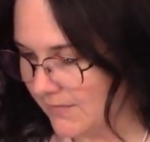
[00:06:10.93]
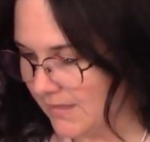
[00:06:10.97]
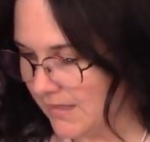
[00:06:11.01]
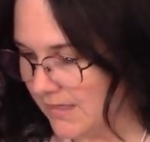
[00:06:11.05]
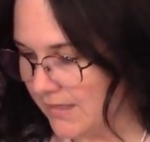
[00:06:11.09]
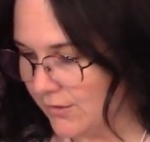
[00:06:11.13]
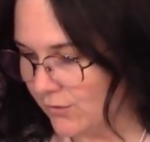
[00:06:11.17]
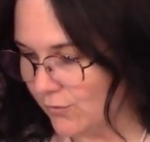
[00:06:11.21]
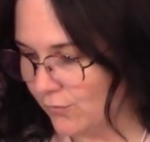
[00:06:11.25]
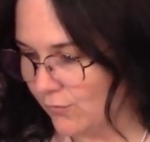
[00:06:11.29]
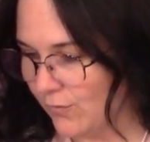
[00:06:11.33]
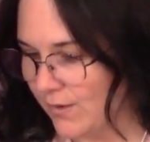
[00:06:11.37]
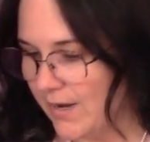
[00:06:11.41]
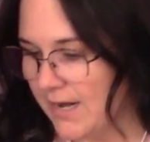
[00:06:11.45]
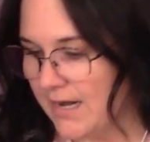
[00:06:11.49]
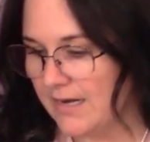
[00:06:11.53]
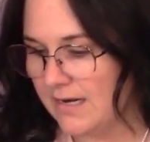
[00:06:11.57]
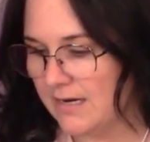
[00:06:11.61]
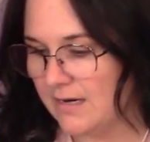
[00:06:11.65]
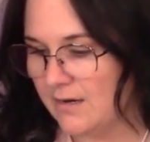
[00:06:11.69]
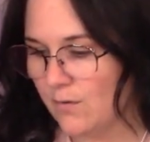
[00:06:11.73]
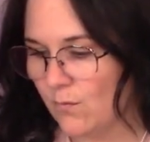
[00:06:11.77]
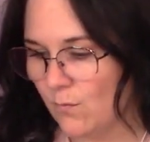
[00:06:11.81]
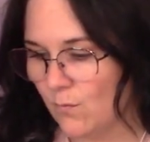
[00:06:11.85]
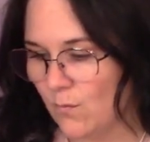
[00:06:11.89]
in
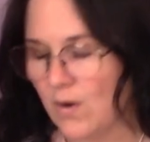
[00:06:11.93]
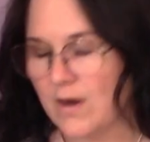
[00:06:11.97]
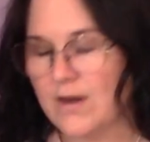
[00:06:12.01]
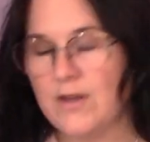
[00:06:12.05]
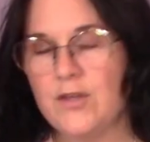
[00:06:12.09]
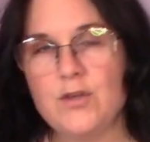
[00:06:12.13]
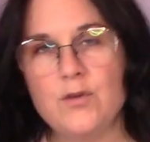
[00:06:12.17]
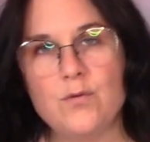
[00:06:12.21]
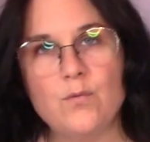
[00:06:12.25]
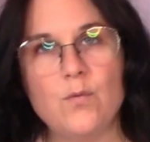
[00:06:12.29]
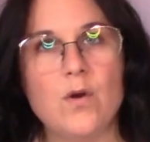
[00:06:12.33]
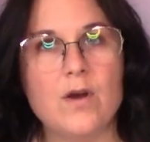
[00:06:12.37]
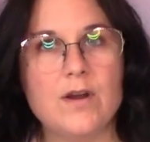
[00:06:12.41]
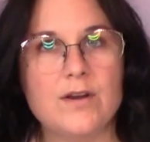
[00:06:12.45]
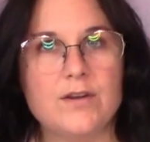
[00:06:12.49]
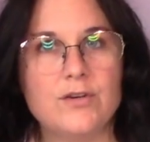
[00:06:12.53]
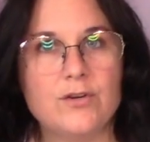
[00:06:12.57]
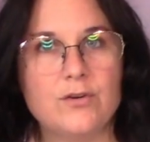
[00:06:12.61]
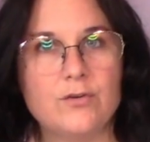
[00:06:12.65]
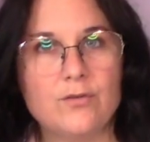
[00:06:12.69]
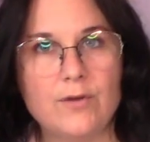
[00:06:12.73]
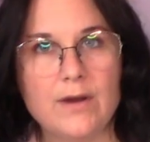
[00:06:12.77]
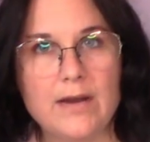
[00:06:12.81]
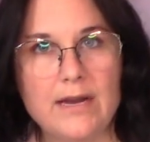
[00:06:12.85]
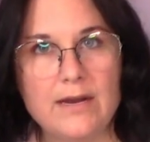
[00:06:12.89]
creating what you want to
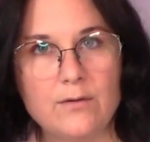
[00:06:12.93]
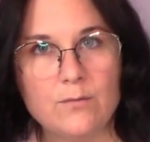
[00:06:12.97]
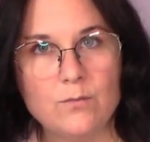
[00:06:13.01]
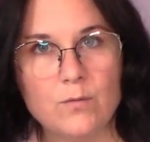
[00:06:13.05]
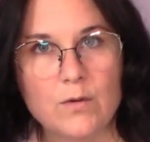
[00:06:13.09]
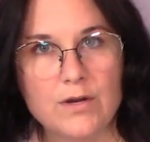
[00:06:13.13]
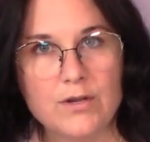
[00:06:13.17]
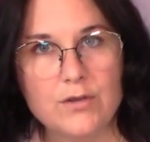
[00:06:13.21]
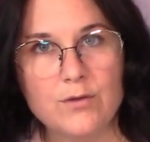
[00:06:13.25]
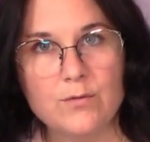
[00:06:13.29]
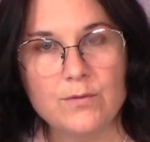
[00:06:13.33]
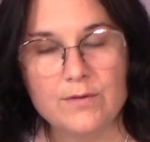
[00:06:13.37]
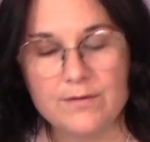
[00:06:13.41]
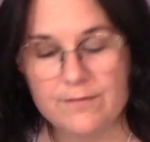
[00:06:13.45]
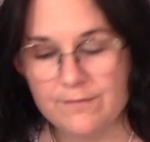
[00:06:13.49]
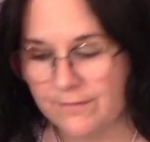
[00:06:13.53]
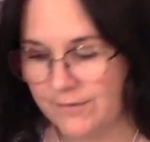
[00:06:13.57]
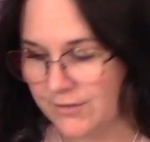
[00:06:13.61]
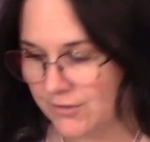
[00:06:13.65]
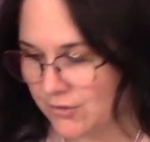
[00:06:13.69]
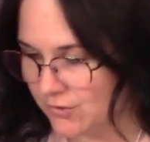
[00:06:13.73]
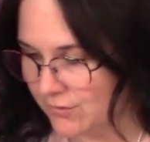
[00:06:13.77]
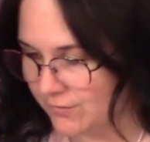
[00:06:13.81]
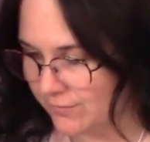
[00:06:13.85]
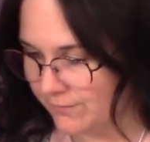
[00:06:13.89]
create and what you
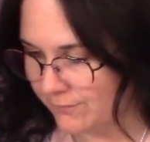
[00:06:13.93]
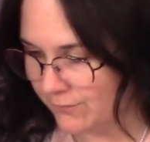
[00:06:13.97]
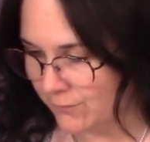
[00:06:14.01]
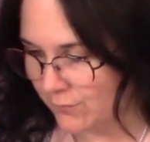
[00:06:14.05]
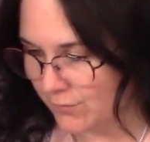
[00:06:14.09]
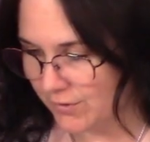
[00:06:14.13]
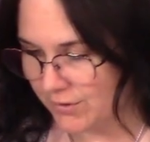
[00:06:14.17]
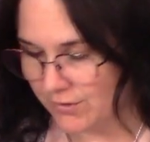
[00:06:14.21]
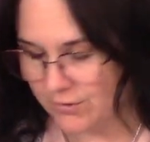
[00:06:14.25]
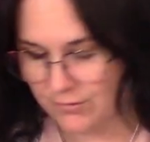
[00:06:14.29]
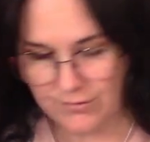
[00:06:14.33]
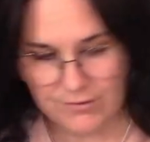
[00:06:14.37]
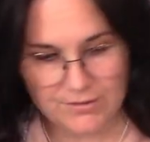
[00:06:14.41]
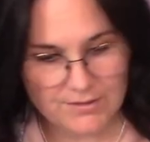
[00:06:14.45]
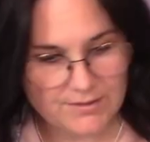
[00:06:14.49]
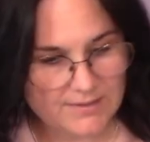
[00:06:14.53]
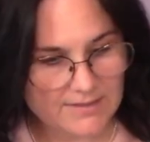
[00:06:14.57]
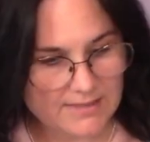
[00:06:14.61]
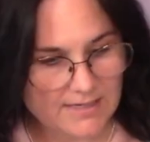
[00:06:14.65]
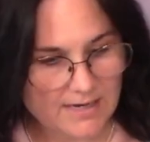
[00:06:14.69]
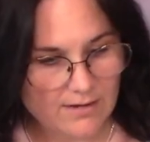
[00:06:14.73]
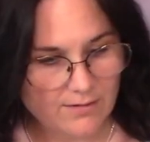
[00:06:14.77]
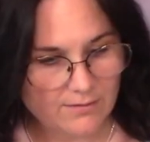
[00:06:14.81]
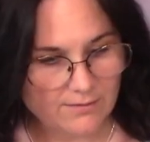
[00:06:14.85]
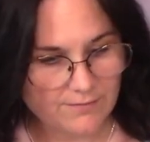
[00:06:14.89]
envision for
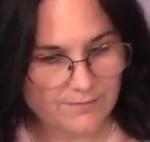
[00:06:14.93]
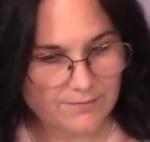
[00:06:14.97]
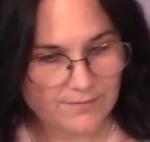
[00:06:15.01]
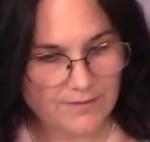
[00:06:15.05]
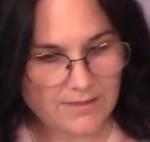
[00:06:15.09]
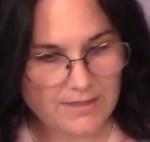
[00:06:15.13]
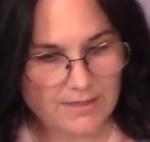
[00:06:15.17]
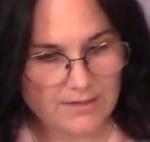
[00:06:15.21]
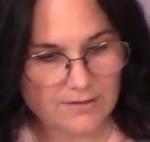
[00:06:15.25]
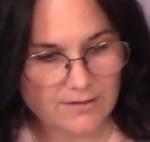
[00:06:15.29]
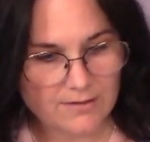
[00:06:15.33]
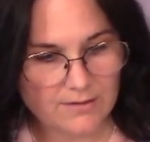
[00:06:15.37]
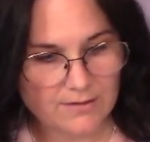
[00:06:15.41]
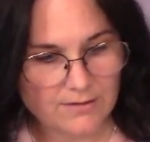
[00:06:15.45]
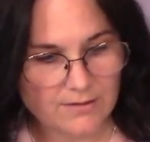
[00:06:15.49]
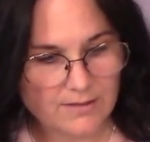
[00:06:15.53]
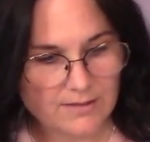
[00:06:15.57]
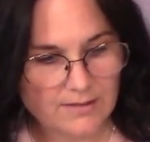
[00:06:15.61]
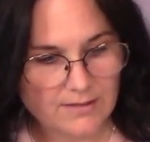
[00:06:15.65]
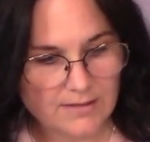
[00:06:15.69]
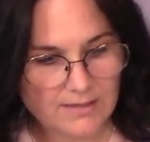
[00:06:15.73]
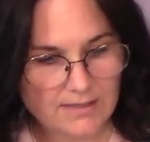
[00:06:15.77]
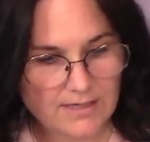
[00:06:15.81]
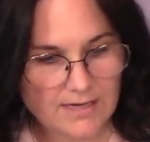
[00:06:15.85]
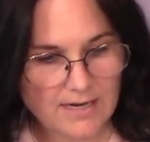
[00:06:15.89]
yourself here,
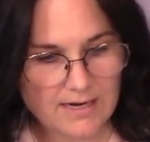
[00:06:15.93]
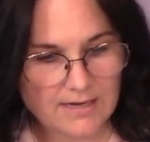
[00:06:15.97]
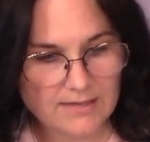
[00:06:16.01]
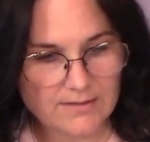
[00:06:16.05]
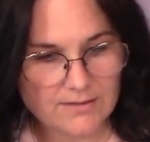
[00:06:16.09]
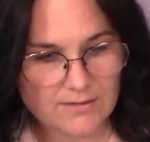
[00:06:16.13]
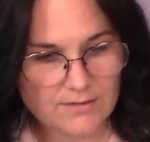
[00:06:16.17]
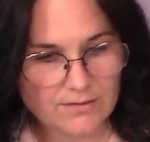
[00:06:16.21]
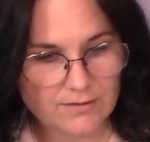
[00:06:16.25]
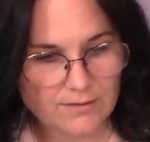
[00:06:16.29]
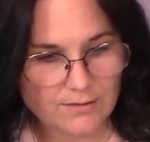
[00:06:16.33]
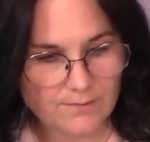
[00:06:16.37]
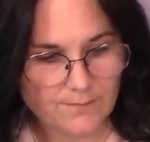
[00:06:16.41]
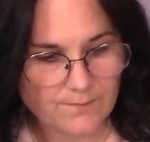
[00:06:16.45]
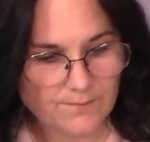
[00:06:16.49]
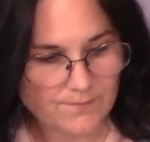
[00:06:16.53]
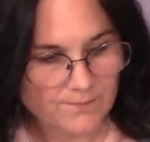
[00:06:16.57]
Cancer.